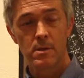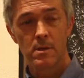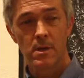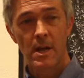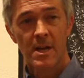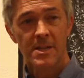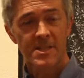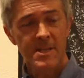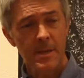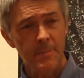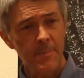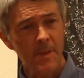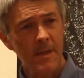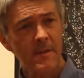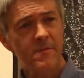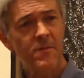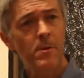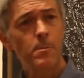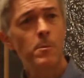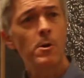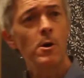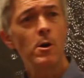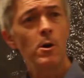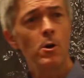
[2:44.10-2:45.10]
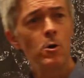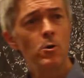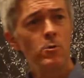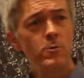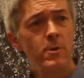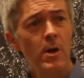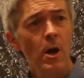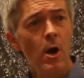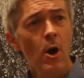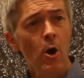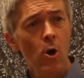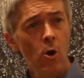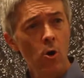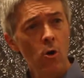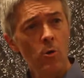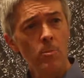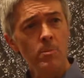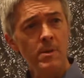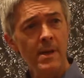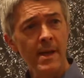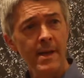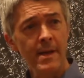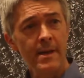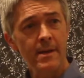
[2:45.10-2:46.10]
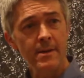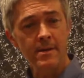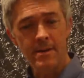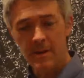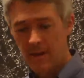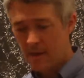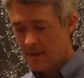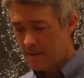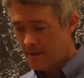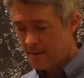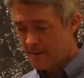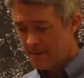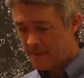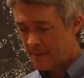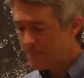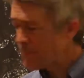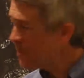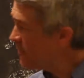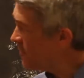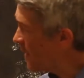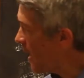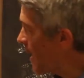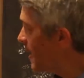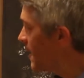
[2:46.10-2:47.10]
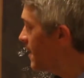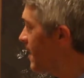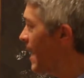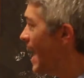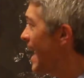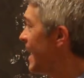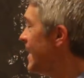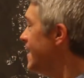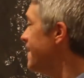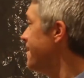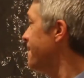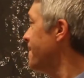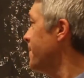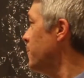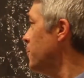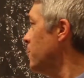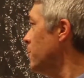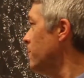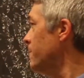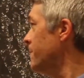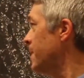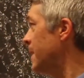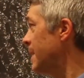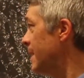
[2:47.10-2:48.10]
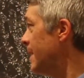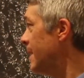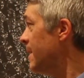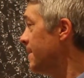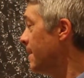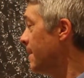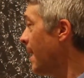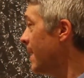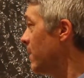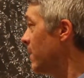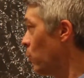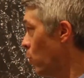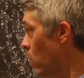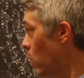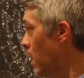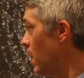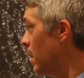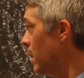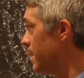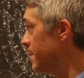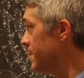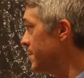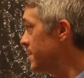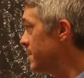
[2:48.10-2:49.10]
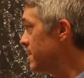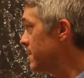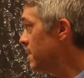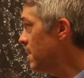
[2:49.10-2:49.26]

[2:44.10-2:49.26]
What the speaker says: something from her own homeland that provided any food that he might want.